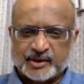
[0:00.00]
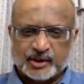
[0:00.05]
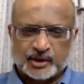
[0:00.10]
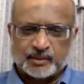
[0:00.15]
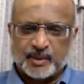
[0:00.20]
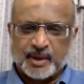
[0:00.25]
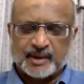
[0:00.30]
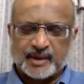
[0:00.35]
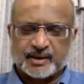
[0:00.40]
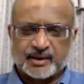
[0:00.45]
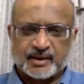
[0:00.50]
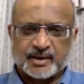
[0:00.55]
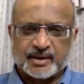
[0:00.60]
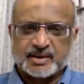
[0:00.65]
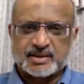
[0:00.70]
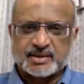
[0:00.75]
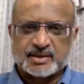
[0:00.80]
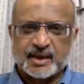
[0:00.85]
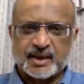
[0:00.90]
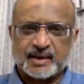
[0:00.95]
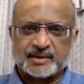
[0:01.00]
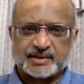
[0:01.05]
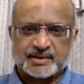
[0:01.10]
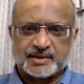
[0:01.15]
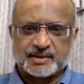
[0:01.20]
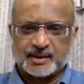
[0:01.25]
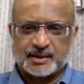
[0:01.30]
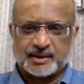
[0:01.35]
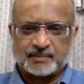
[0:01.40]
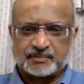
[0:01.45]
of the matter is that,
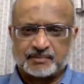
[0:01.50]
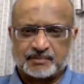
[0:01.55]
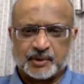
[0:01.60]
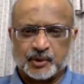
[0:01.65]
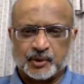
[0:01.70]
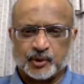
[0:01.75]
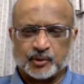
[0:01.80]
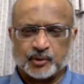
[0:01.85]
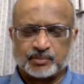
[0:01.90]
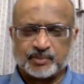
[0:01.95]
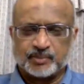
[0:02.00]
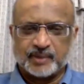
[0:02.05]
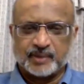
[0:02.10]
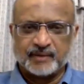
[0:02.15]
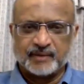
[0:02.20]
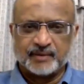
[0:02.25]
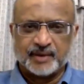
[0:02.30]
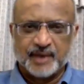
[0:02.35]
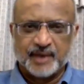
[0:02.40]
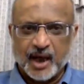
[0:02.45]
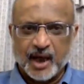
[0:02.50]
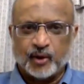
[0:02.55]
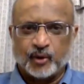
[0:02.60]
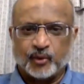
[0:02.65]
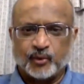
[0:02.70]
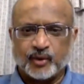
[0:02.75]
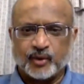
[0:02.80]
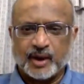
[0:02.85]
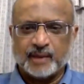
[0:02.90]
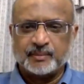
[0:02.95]
even
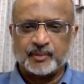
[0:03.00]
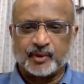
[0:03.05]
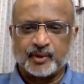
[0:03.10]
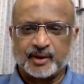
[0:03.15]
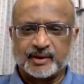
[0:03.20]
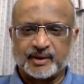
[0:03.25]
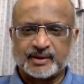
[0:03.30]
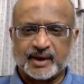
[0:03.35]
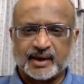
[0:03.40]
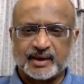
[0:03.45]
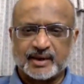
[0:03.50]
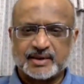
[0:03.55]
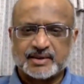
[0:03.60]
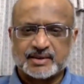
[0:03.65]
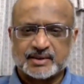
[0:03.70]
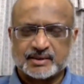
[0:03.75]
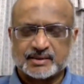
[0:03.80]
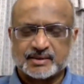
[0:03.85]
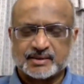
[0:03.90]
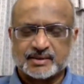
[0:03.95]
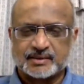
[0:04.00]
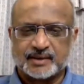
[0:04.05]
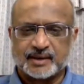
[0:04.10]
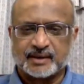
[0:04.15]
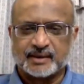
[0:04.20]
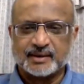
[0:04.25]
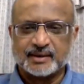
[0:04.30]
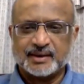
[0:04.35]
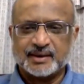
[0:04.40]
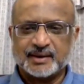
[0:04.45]
now, I'm not entirely certain that
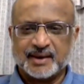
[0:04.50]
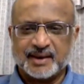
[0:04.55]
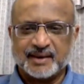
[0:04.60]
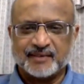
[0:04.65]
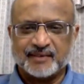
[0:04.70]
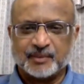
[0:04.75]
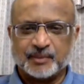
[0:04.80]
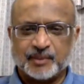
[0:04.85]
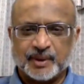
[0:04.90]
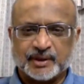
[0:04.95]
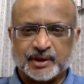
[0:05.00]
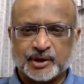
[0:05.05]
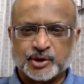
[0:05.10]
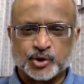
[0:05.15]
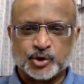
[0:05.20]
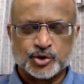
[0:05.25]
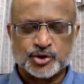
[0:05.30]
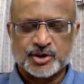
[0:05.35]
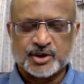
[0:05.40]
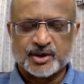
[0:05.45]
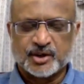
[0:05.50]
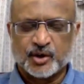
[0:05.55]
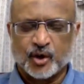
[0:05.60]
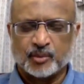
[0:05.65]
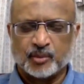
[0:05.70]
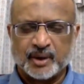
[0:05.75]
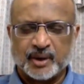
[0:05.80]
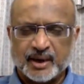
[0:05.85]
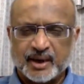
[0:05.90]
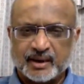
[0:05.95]
he will be the chosen
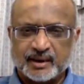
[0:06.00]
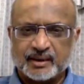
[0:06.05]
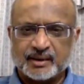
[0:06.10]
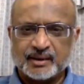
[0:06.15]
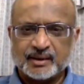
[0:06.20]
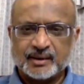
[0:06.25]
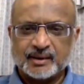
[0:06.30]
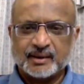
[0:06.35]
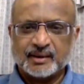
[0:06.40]
nominee.